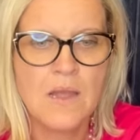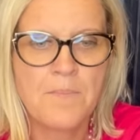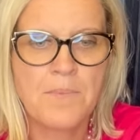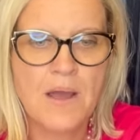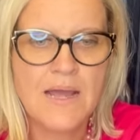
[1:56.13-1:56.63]

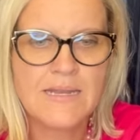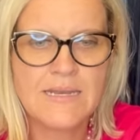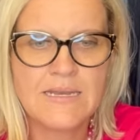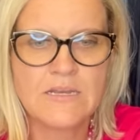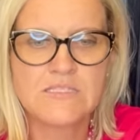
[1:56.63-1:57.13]
Bought
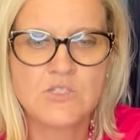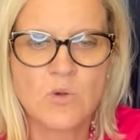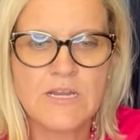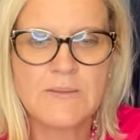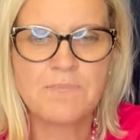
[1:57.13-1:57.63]
in an
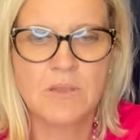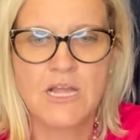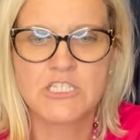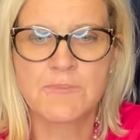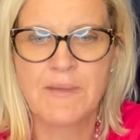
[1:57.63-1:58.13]
assorted
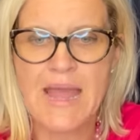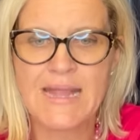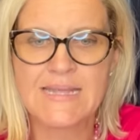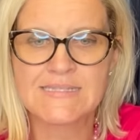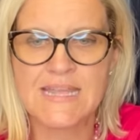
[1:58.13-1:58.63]
plush
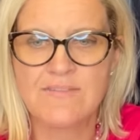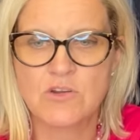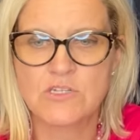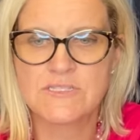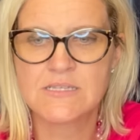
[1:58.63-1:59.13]
bag at
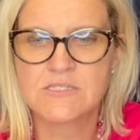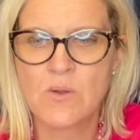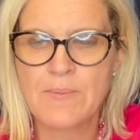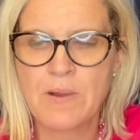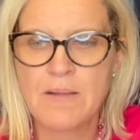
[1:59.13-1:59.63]
Savers, so
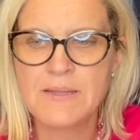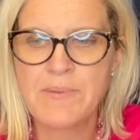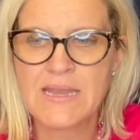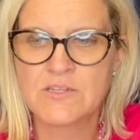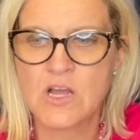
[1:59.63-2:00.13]
I probably
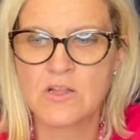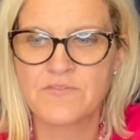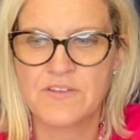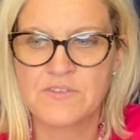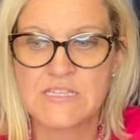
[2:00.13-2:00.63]
paid
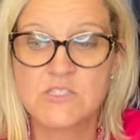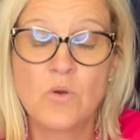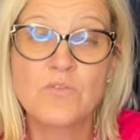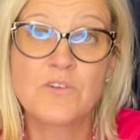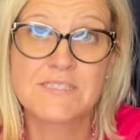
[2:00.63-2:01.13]
$1.50.
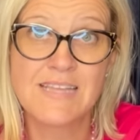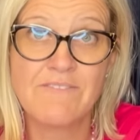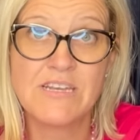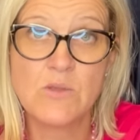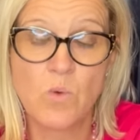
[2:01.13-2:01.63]
Sold for
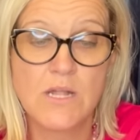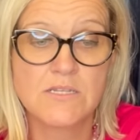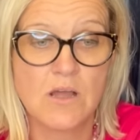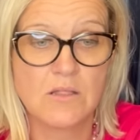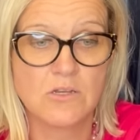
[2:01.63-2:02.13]

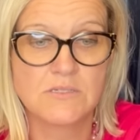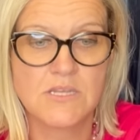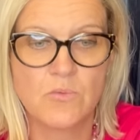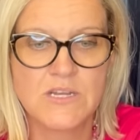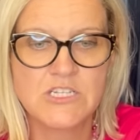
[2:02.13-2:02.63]
$71.
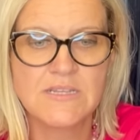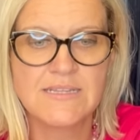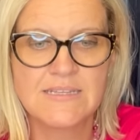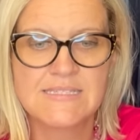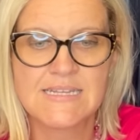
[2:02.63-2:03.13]
Originally
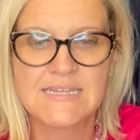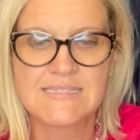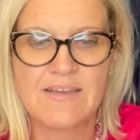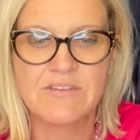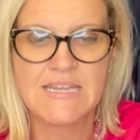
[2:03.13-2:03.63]
listed at
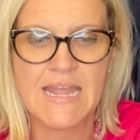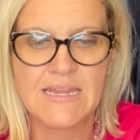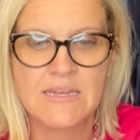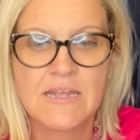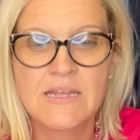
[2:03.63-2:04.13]

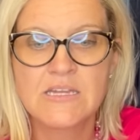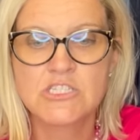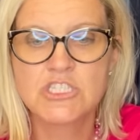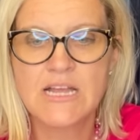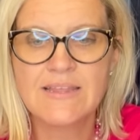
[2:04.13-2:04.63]
$78.
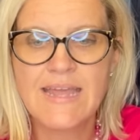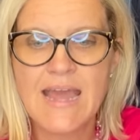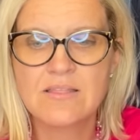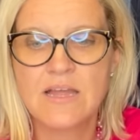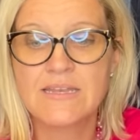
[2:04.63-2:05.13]

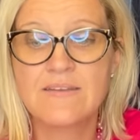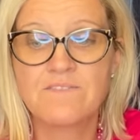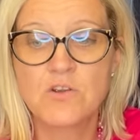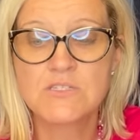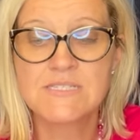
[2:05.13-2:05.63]
Jellycat London First